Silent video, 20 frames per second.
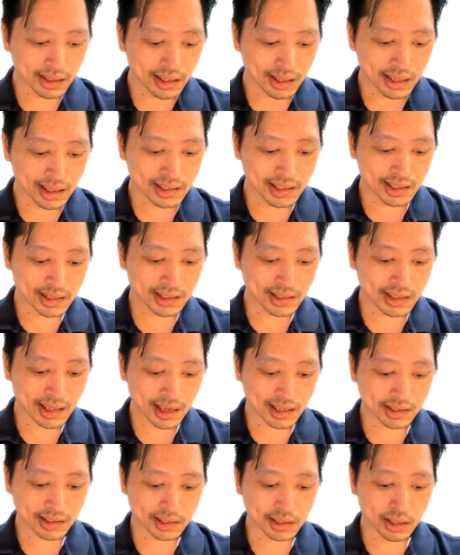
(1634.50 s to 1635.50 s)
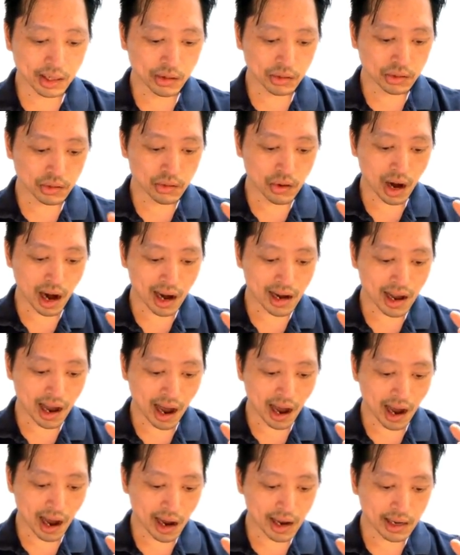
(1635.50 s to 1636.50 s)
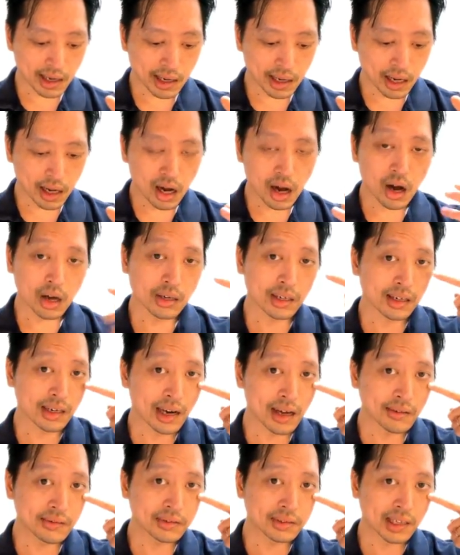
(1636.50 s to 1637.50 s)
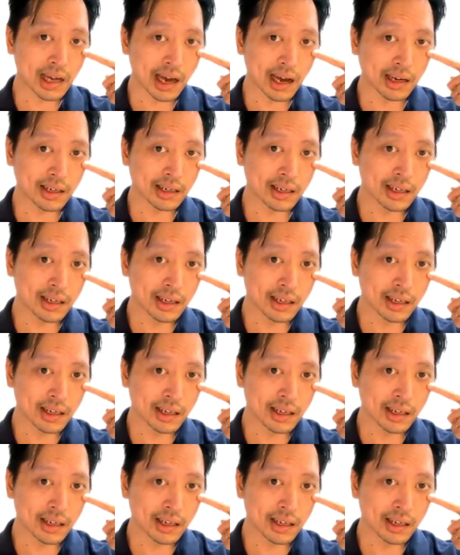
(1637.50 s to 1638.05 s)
It just says you know dry eye on the left side,